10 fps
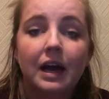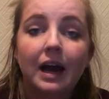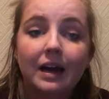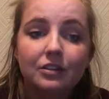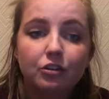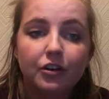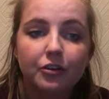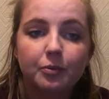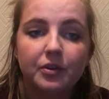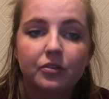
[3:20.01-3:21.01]
At
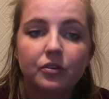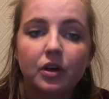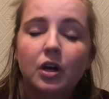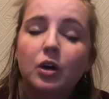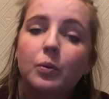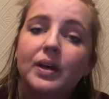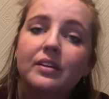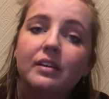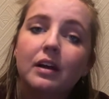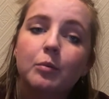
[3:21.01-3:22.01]
Christmas, we
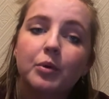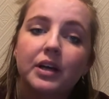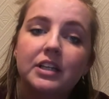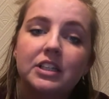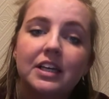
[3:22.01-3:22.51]
celebrate